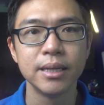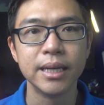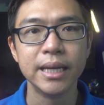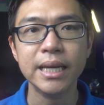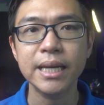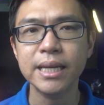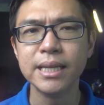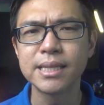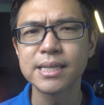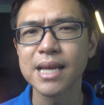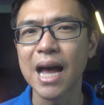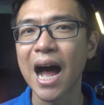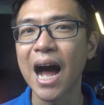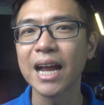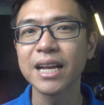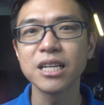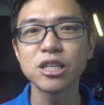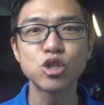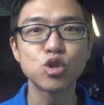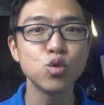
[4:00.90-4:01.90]
Its
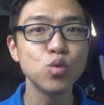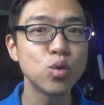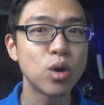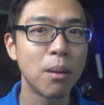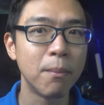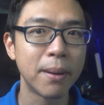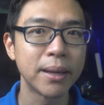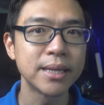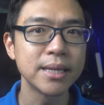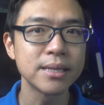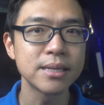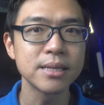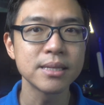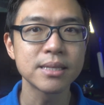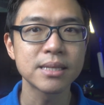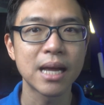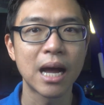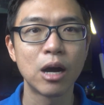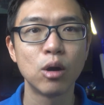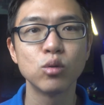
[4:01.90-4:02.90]
other two
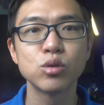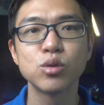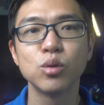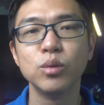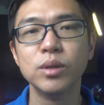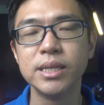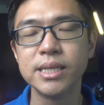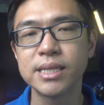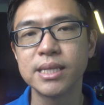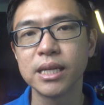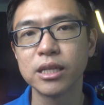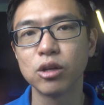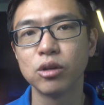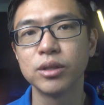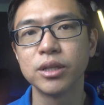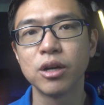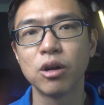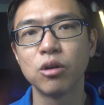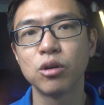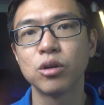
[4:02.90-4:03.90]
competitors are also listed on
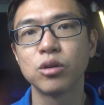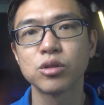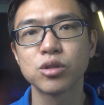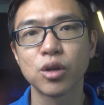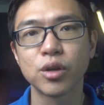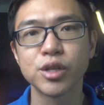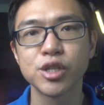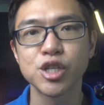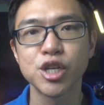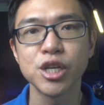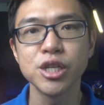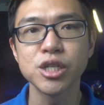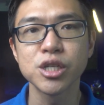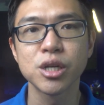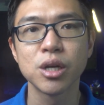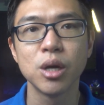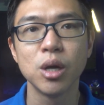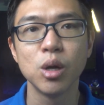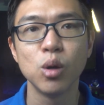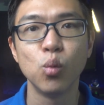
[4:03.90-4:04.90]
the Hong Kong Stock
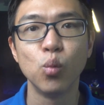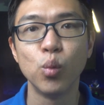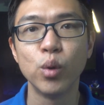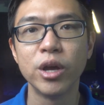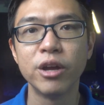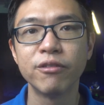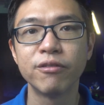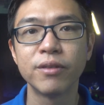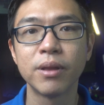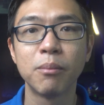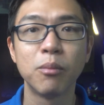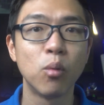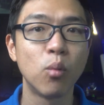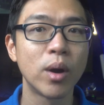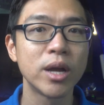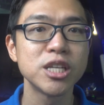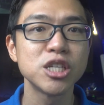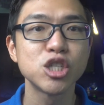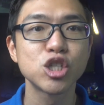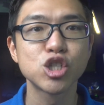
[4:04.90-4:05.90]
Exchange, with number
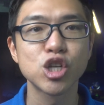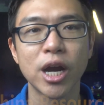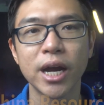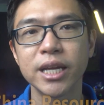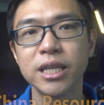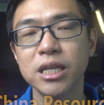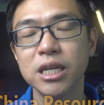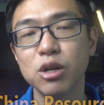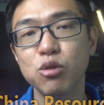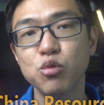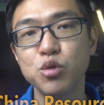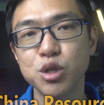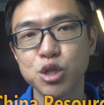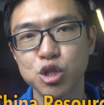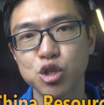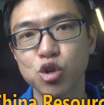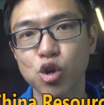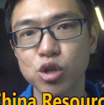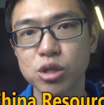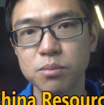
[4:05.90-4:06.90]
one, China
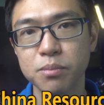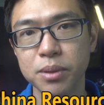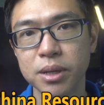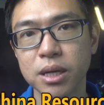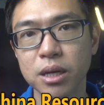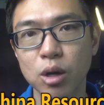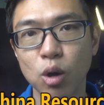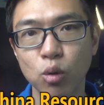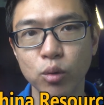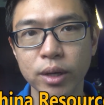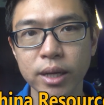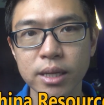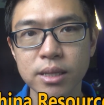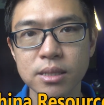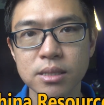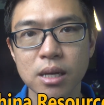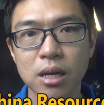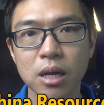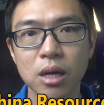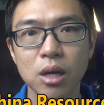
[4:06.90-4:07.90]
Resource Beer
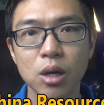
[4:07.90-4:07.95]
Holdings,